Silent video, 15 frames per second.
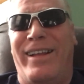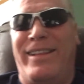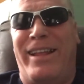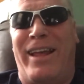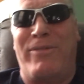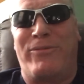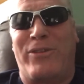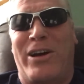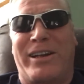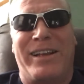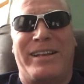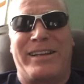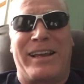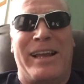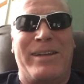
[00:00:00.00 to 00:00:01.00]
and they
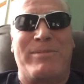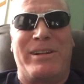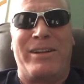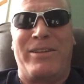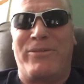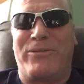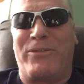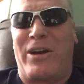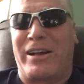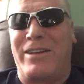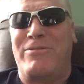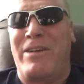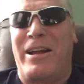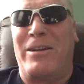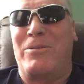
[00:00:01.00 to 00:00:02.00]
fucking came and he fucking
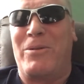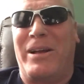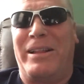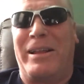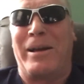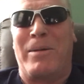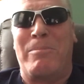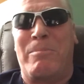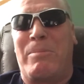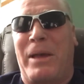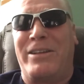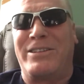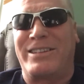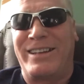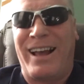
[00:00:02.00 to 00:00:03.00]
ran away like a
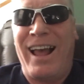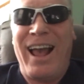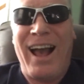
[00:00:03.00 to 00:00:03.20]
bitch.